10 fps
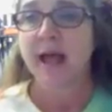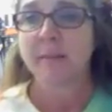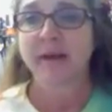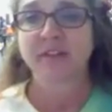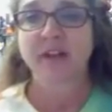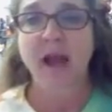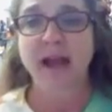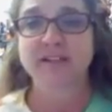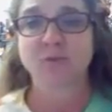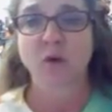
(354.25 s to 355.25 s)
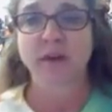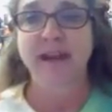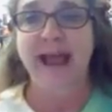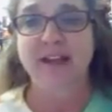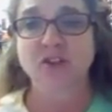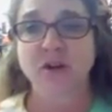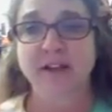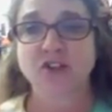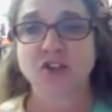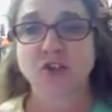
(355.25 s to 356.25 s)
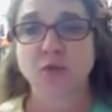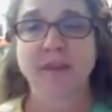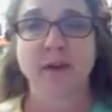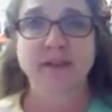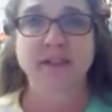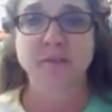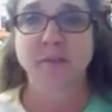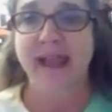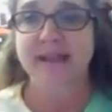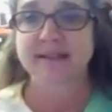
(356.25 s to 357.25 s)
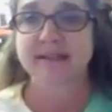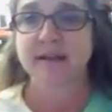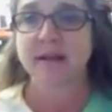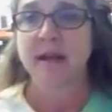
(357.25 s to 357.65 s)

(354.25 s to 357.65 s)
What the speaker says: about the kinds of work that astronauts do when they're in space?